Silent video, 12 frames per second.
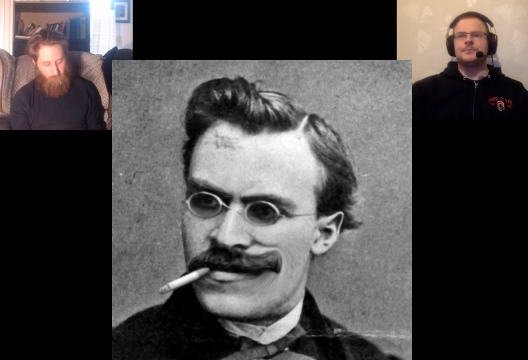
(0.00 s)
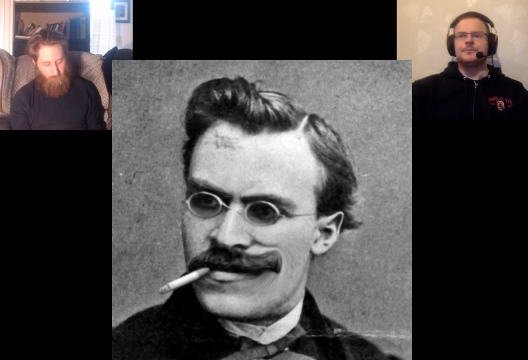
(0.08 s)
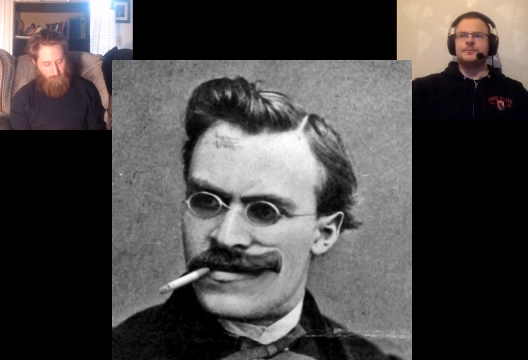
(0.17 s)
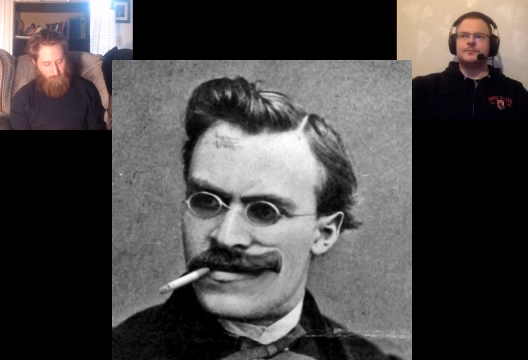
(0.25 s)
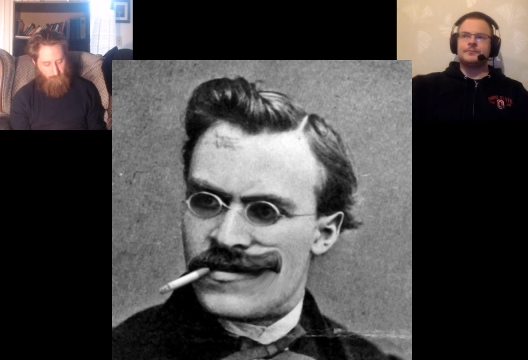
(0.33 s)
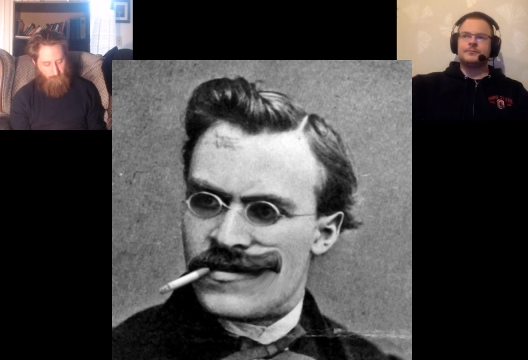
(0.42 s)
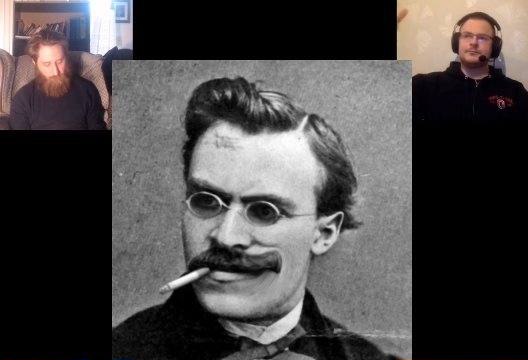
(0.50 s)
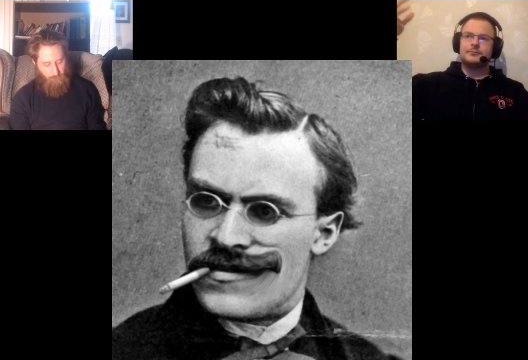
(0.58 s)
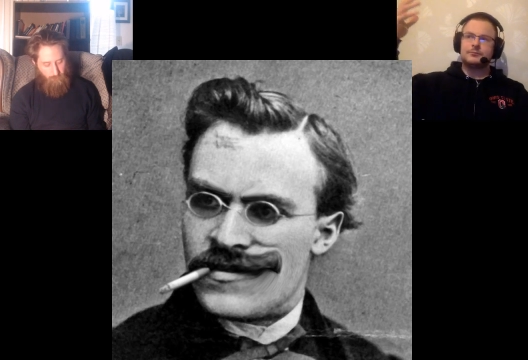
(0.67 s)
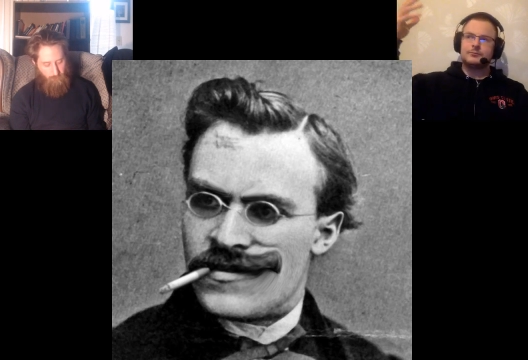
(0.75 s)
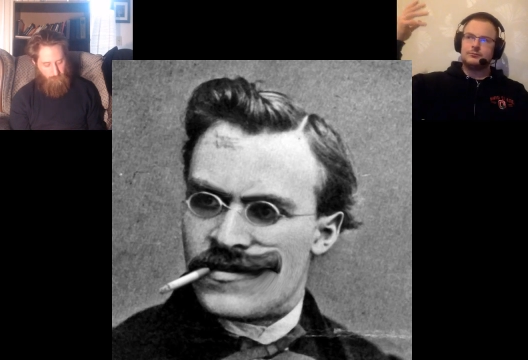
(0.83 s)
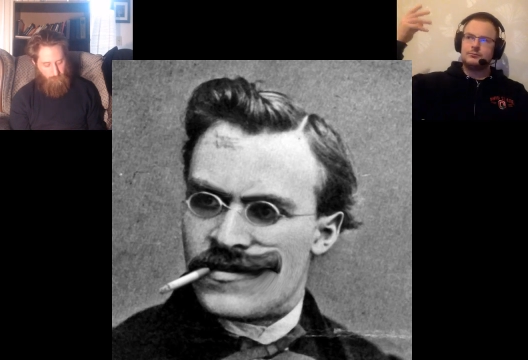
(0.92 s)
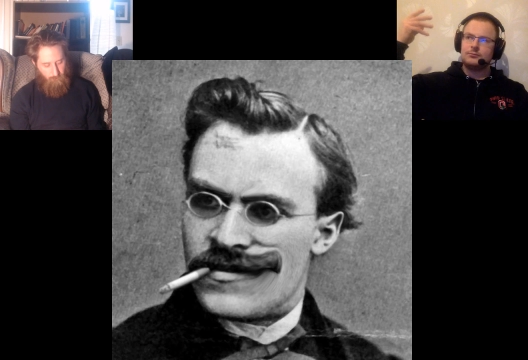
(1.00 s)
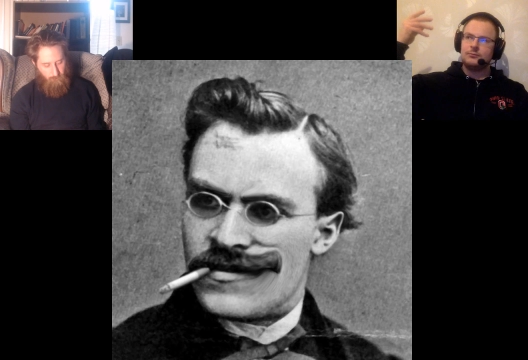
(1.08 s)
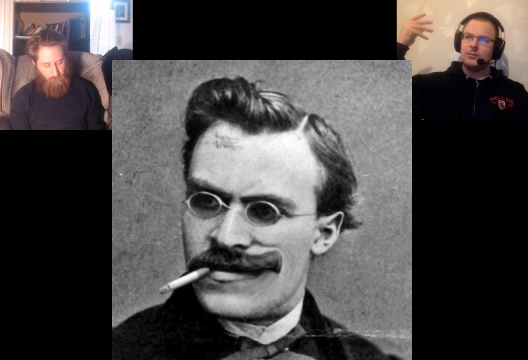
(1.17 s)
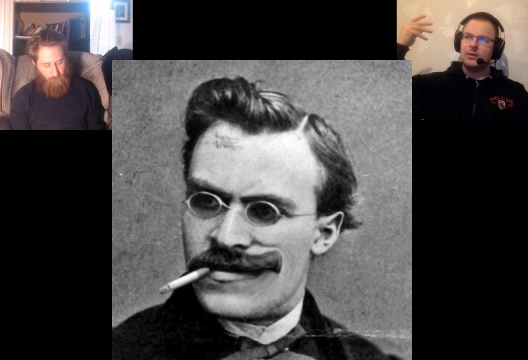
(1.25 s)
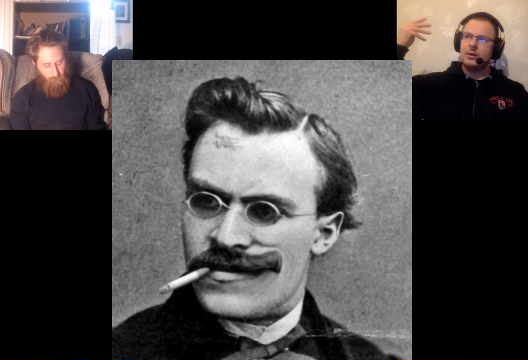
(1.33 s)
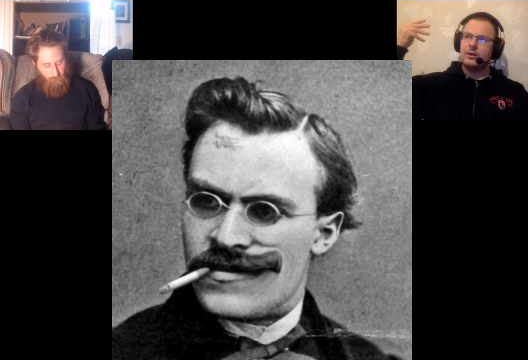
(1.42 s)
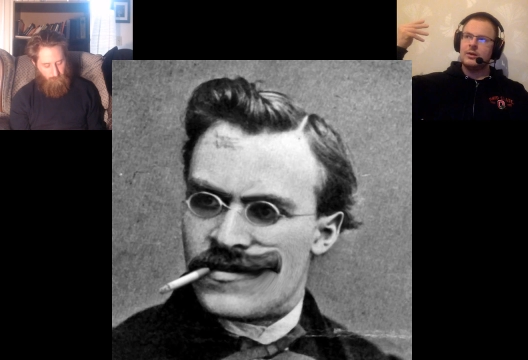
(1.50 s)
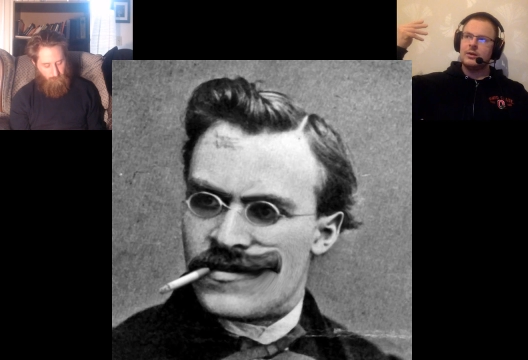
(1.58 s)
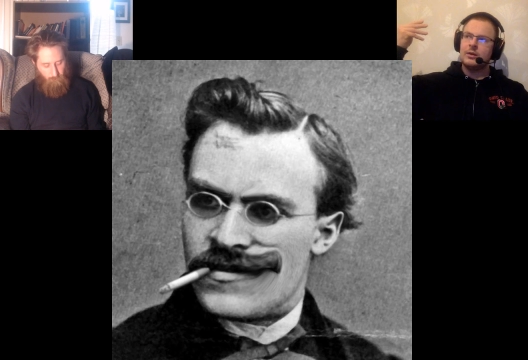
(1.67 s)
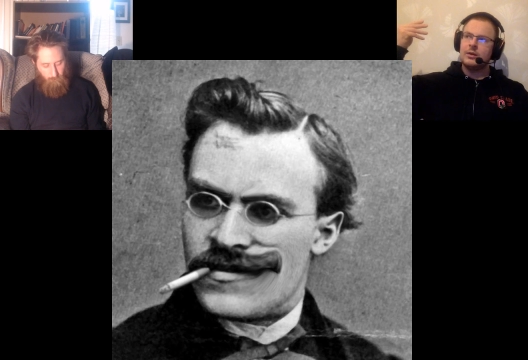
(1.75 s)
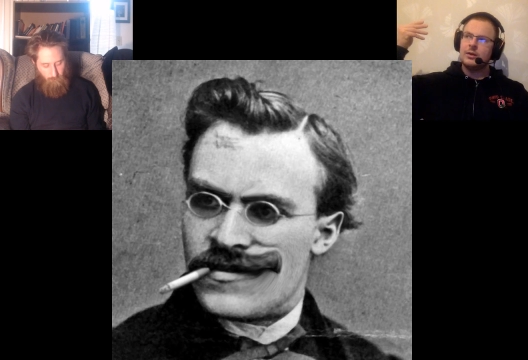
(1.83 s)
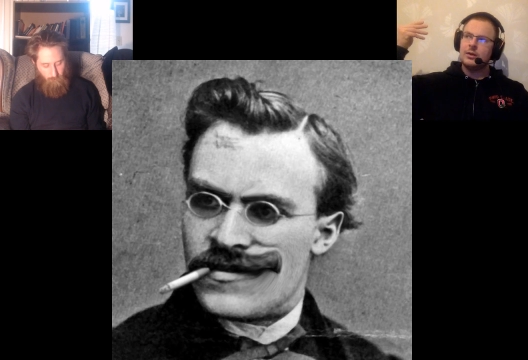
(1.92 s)

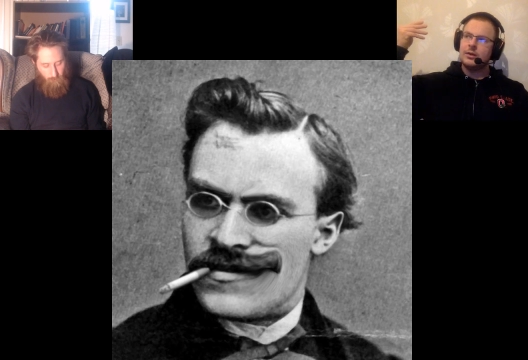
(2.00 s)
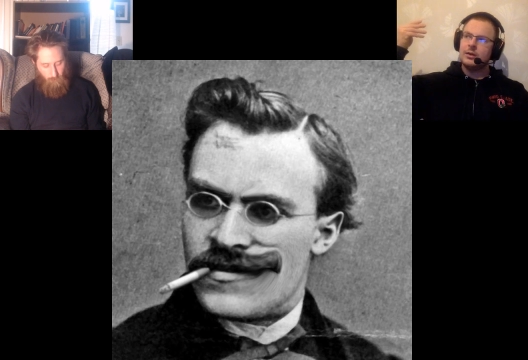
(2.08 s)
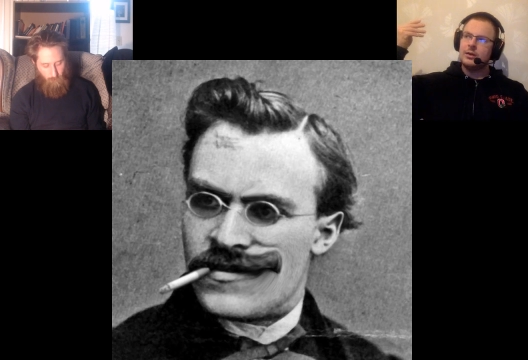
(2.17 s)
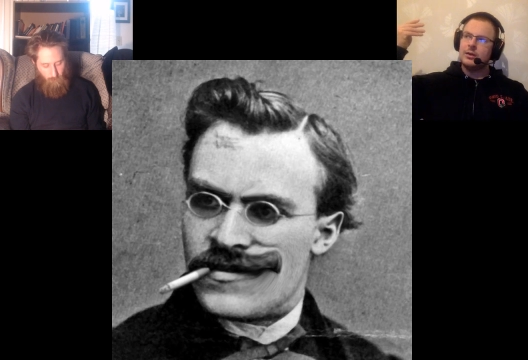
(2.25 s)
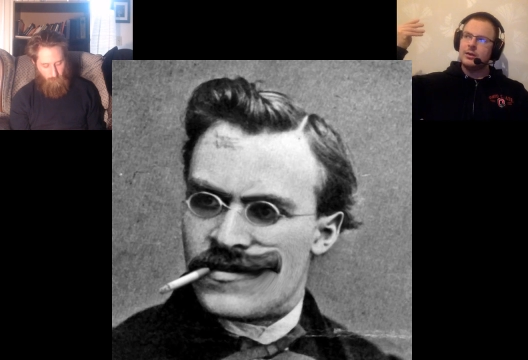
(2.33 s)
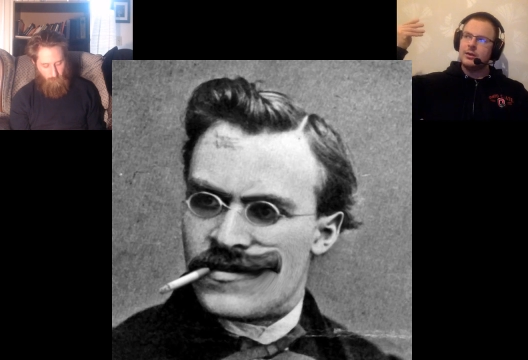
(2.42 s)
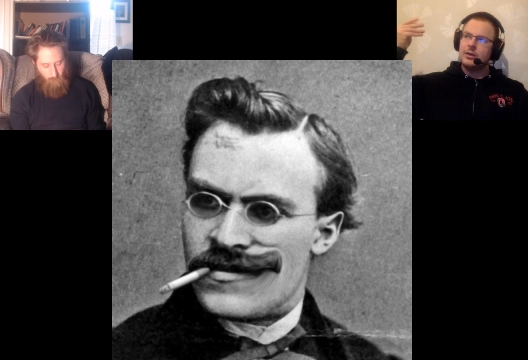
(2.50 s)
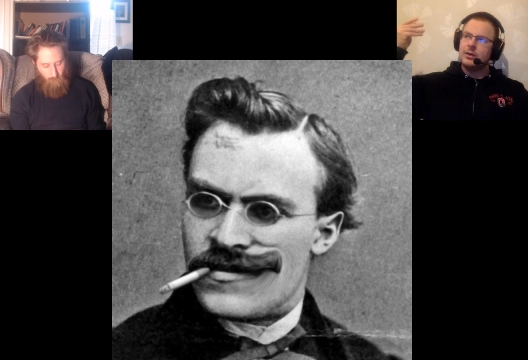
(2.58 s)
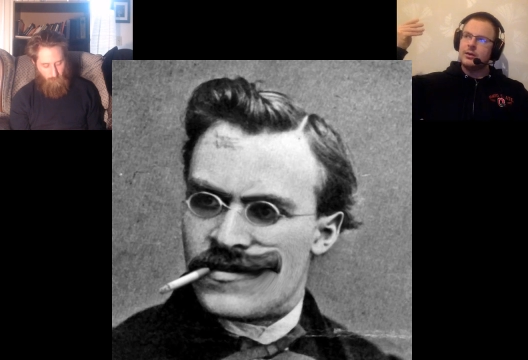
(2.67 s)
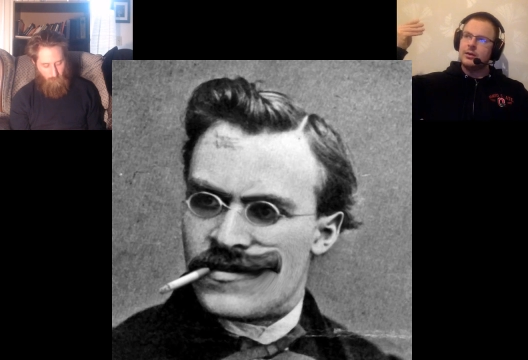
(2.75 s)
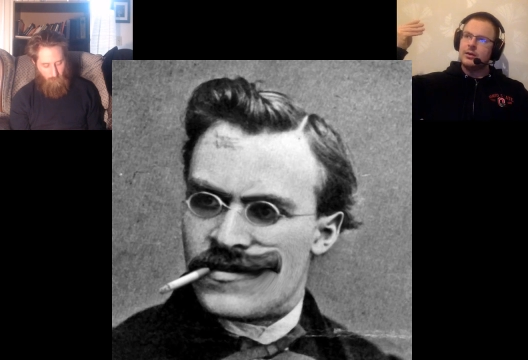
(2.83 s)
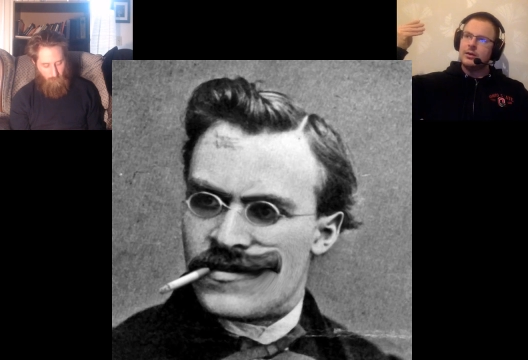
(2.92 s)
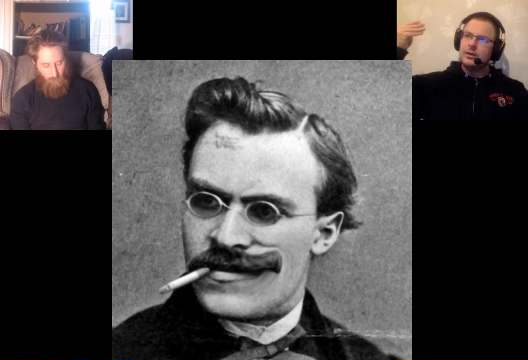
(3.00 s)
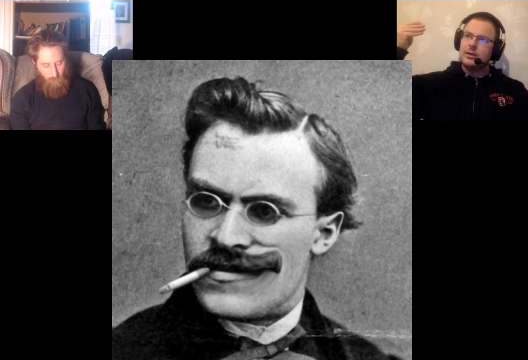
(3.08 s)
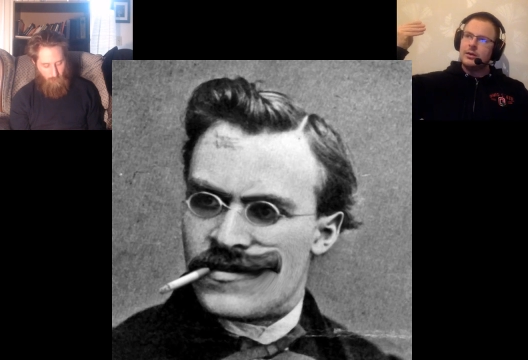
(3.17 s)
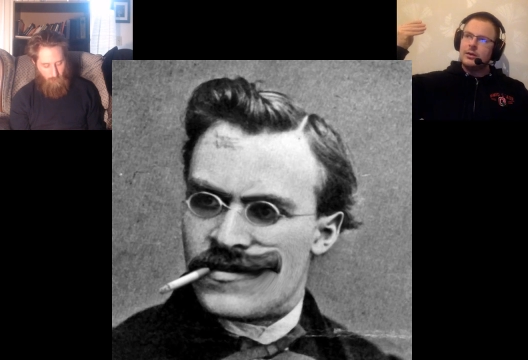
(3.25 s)
Nothing is said.